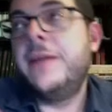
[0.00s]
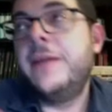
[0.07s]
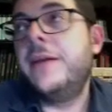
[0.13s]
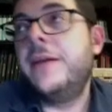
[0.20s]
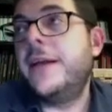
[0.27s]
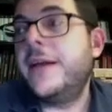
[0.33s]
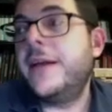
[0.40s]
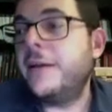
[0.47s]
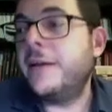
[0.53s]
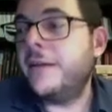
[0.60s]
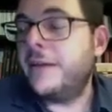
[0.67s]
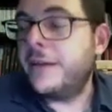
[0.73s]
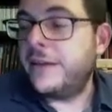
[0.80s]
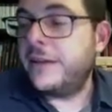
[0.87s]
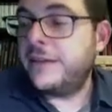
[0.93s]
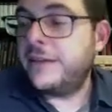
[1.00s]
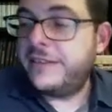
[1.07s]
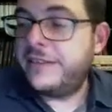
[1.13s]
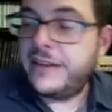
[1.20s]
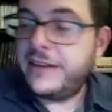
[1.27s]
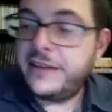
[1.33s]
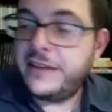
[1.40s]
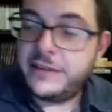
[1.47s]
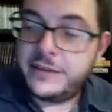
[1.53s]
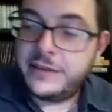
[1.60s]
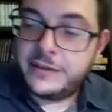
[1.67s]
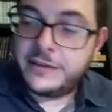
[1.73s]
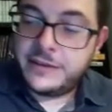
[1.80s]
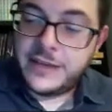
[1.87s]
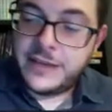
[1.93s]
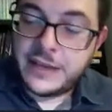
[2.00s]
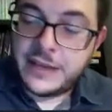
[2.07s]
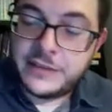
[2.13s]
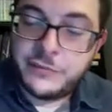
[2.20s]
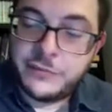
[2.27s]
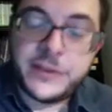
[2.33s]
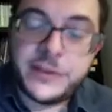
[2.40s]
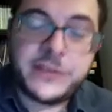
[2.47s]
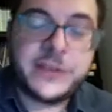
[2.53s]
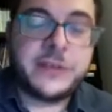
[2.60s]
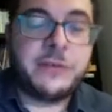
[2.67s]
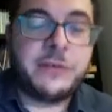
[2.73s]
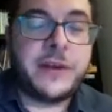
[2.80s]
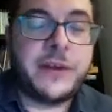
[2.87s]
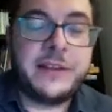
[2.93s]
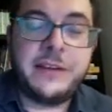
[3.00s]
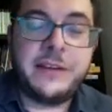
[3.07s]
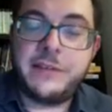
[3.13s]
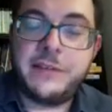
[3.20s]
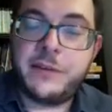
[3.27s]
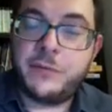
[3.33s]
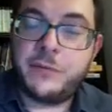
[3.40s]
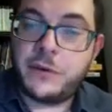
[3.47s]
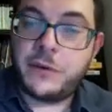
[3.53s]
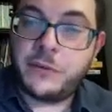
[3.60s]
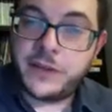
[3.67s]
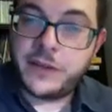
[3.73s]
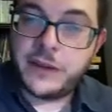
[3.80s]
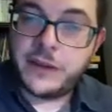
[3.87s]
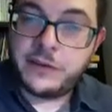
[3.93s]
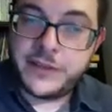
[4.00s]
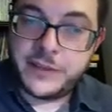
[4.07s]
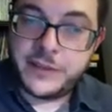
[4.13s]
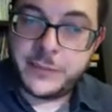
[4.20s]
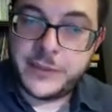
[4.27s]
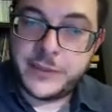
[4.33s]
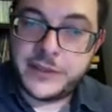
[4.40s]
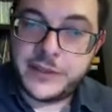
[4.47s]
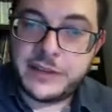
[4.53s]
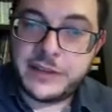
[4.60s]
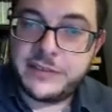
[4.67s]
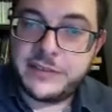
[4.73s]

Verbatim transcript: Uh, she didn't yet fill the criteria for recurrent implantation